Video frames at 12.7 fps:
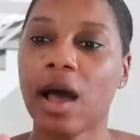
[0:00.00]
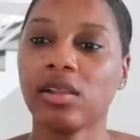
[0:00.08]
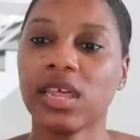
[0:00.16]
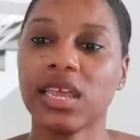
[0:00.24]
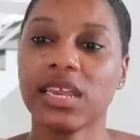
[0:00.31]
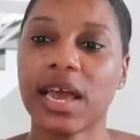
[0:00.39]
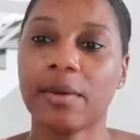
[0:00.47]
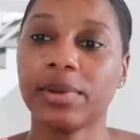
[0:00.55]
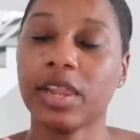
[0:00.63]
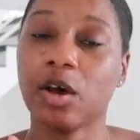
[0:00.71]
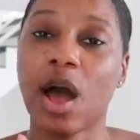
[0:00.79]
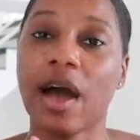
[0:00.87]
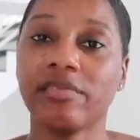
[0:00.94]
I'll link it down
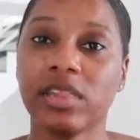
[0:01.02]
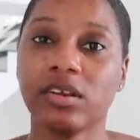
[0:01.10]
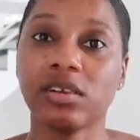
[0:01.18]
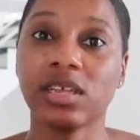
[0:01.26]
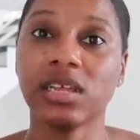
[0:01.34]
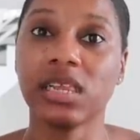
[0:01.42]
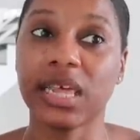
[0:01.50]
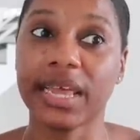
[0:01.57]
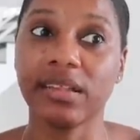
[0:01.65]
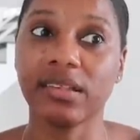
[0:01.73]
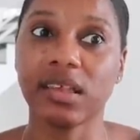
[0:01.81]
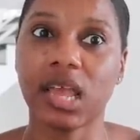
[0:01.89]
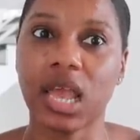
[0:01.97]
below. I've literally linked